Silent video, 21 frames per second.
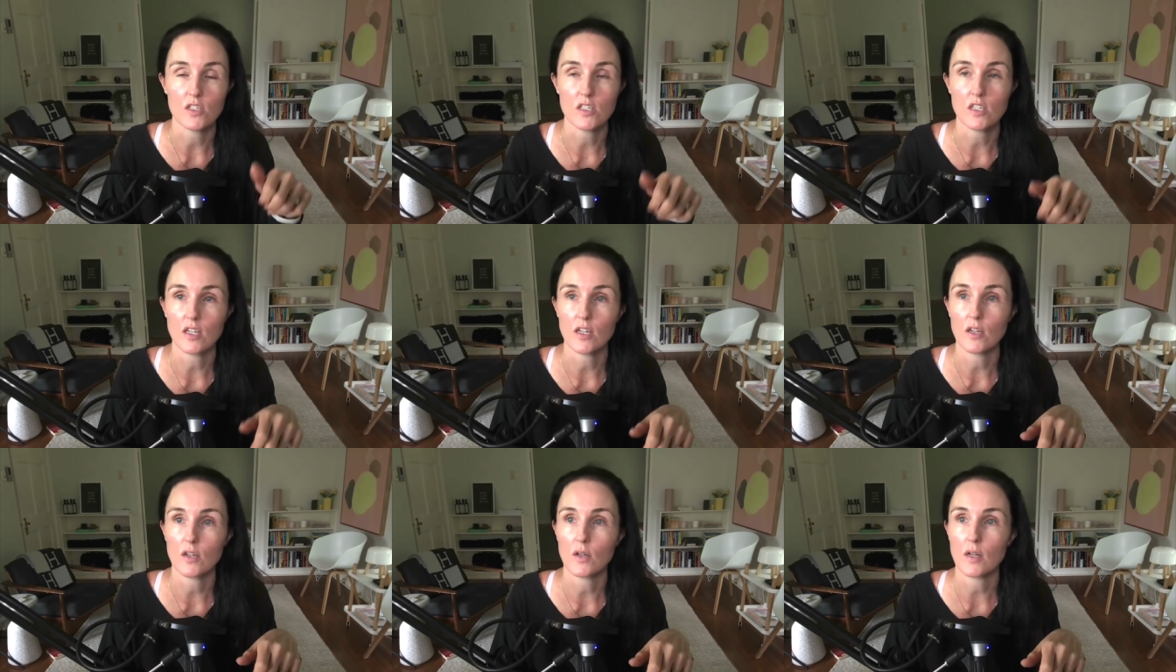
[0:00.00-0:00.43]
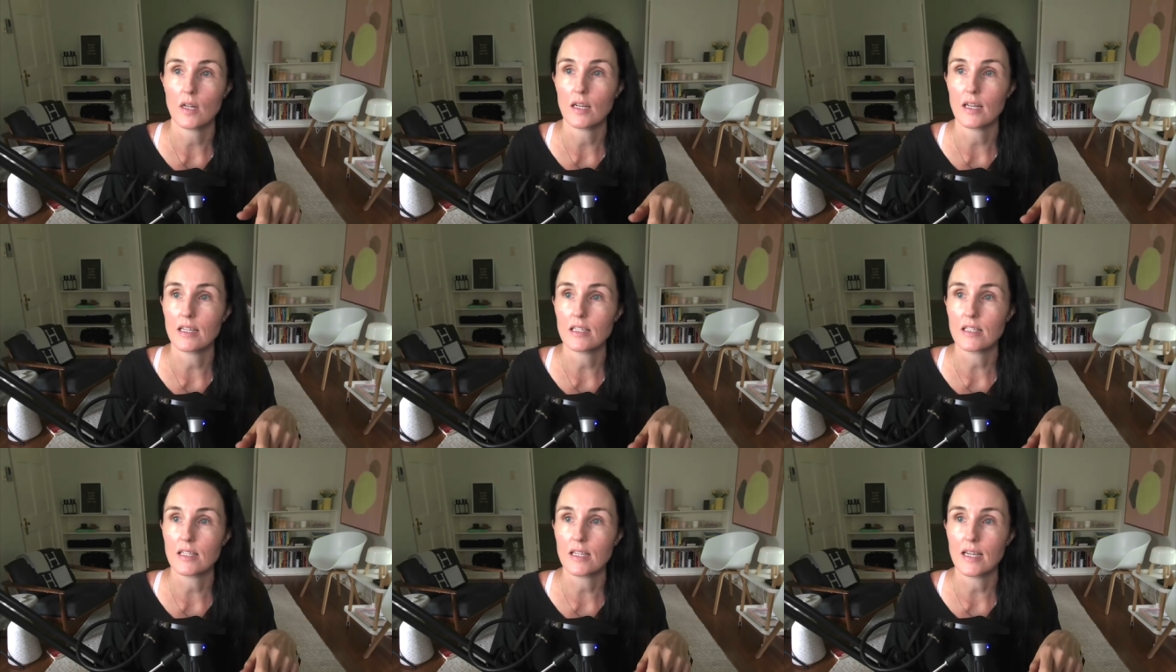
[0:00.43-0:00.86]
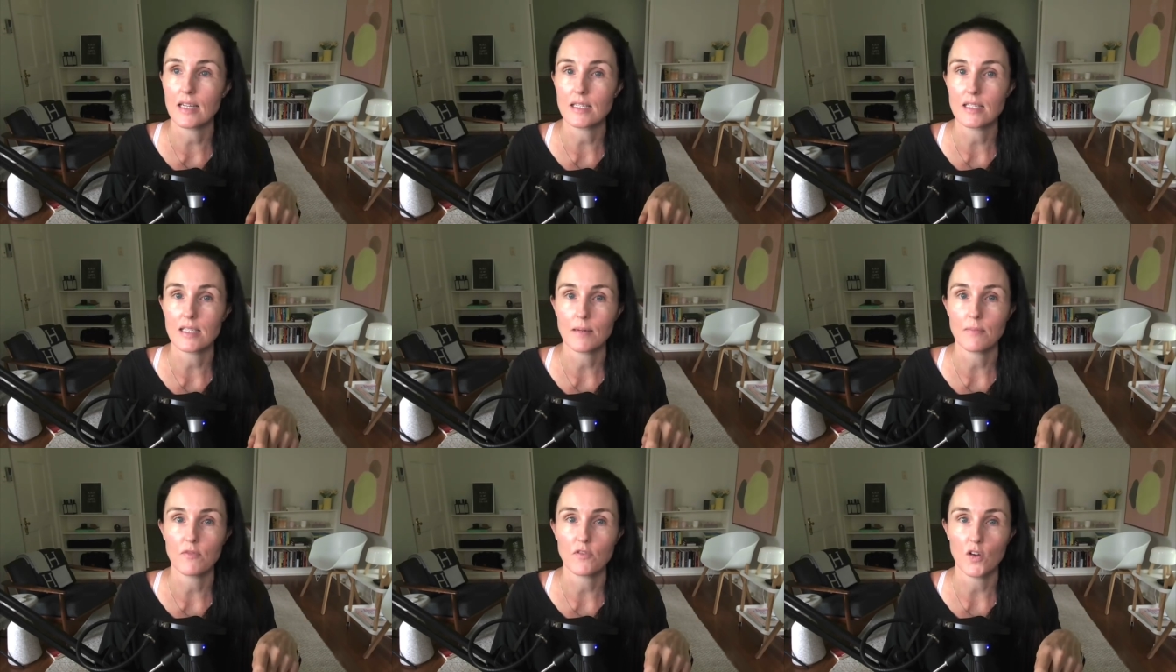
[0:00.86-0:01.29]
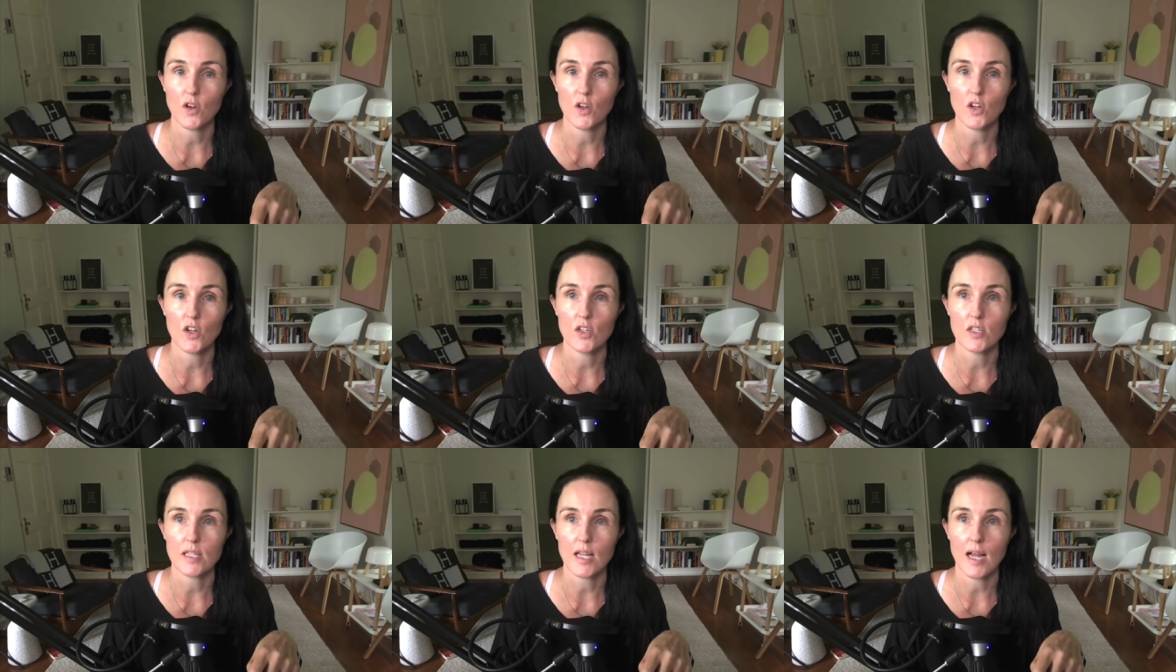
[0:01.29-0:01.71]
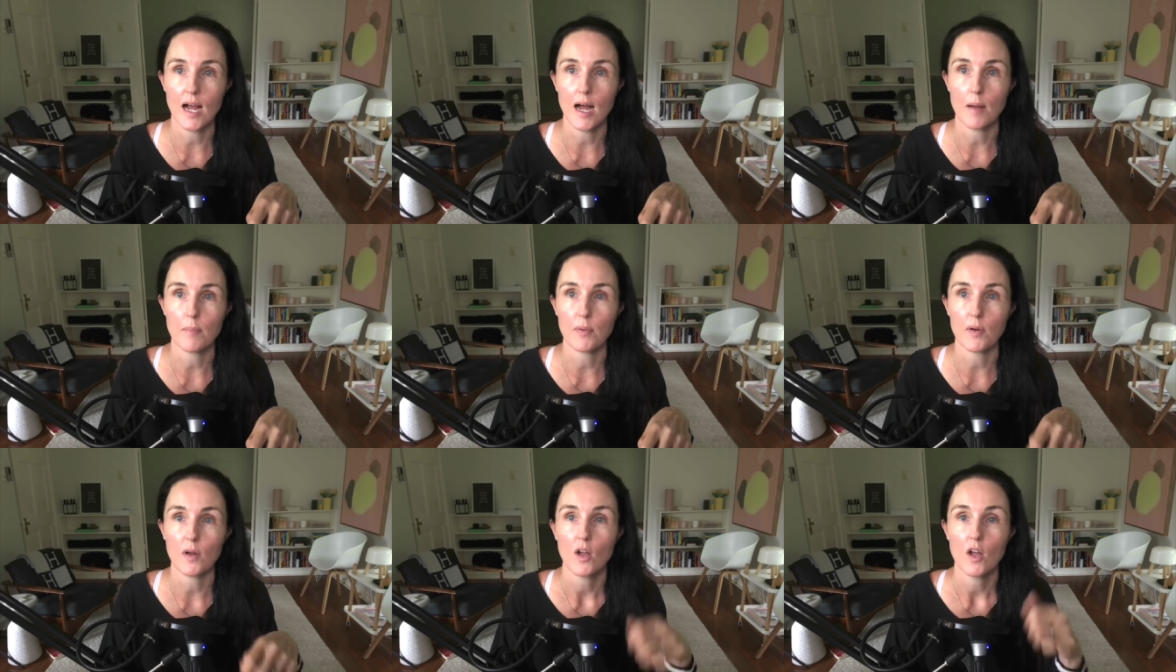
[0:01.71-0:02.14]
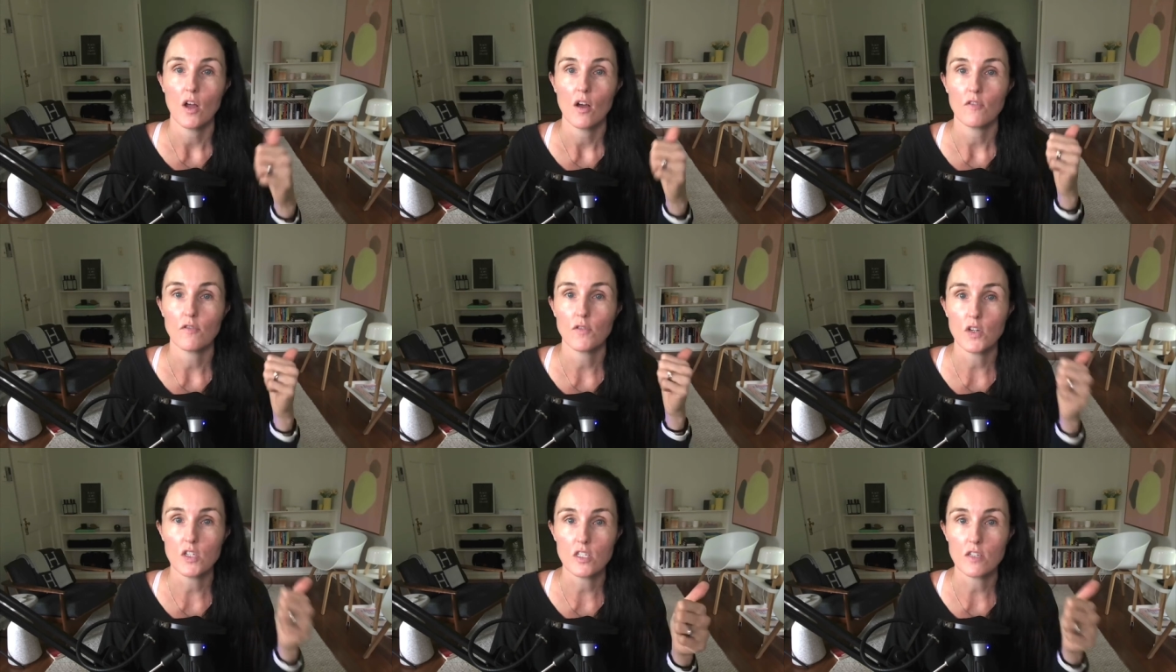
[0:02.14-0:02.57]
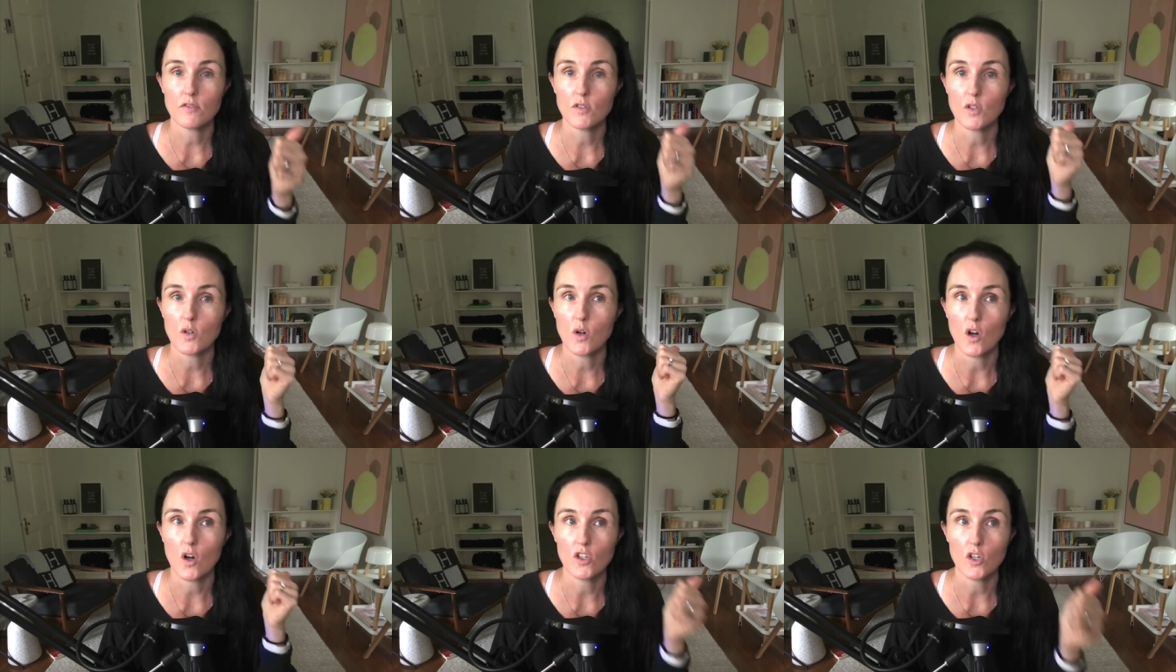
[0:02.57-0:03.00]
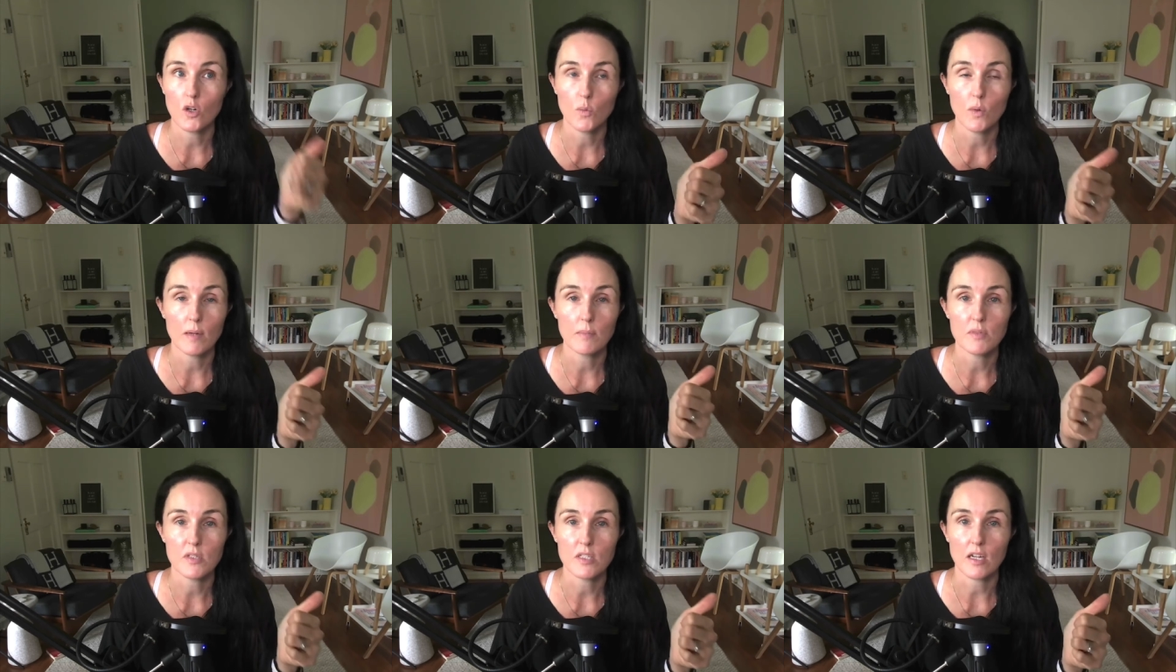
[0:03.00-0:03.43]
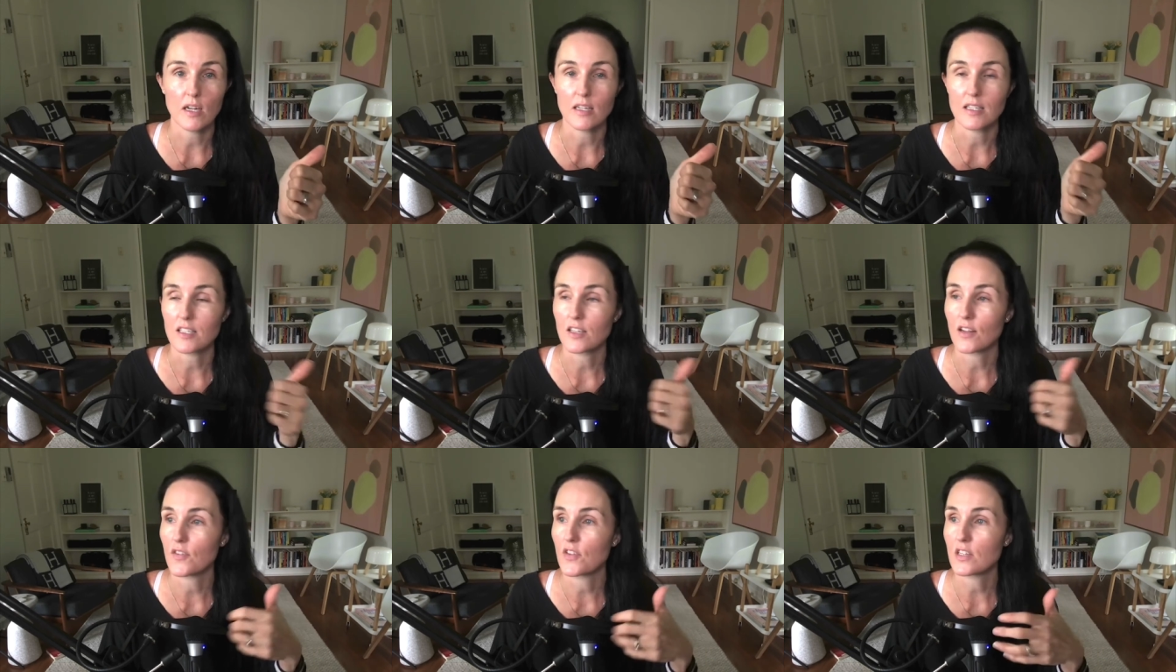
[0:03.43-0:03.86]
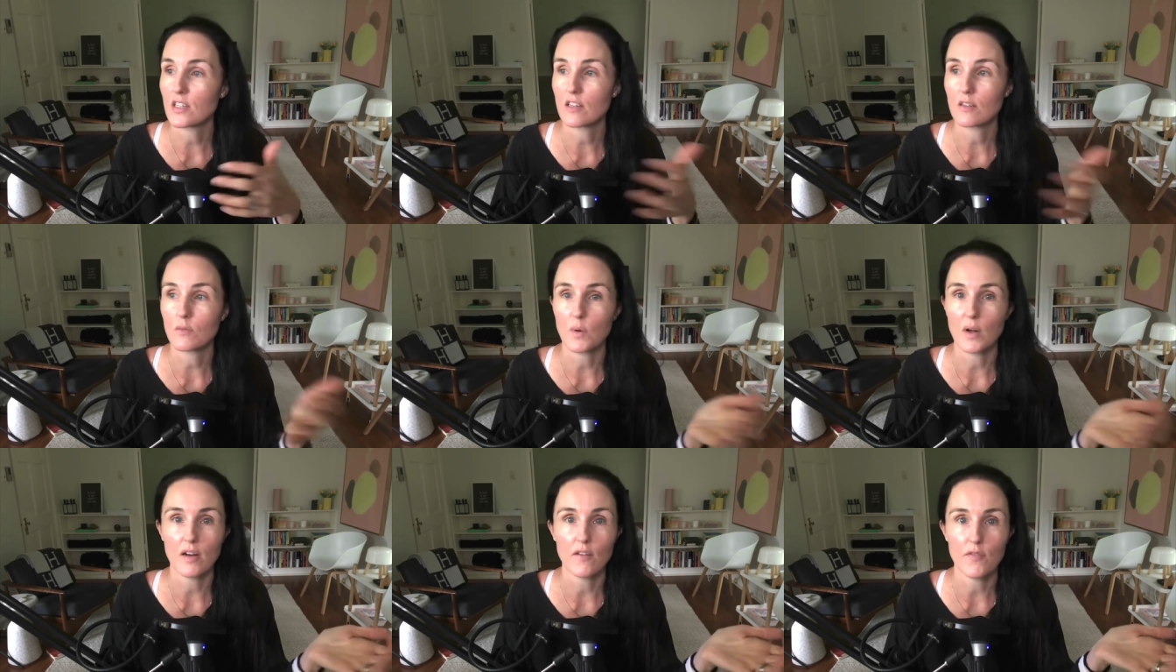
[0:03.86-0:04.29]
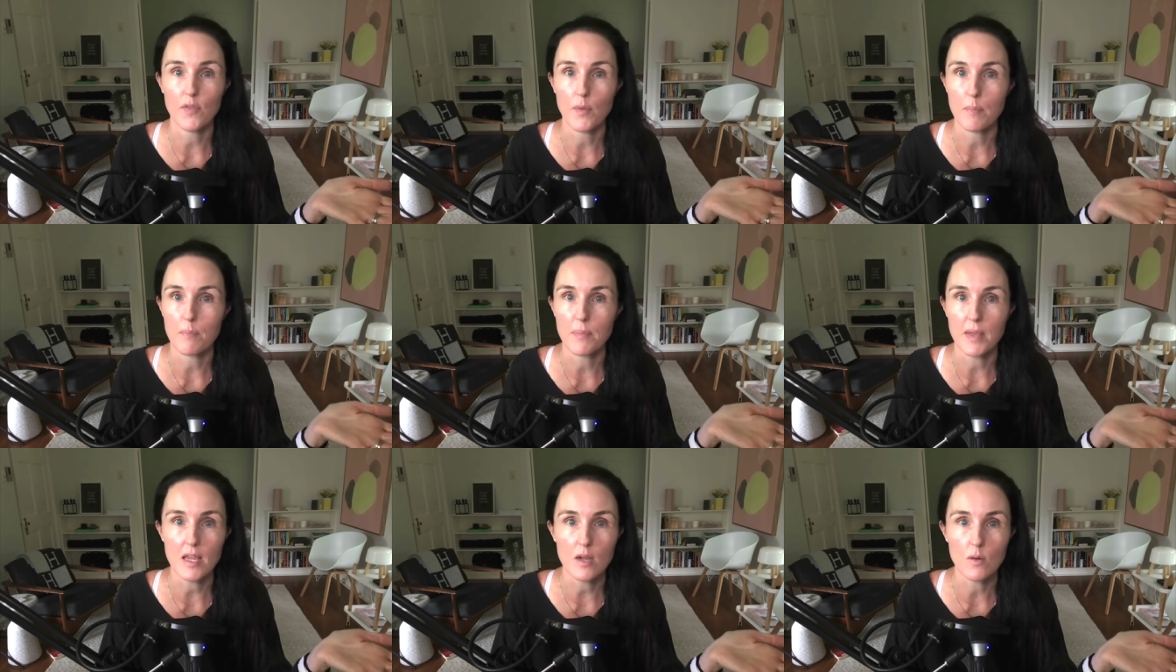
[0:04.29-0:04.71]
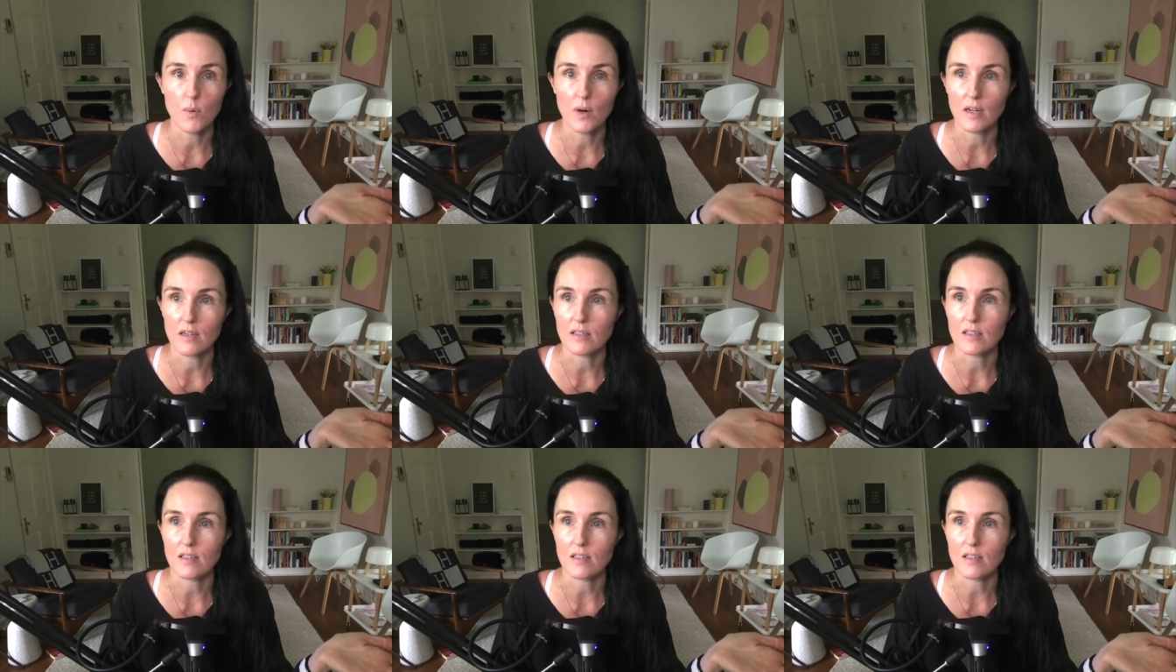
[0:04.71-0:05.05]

So let's get some photos up, first of all, on your website. So this is one of the big ones.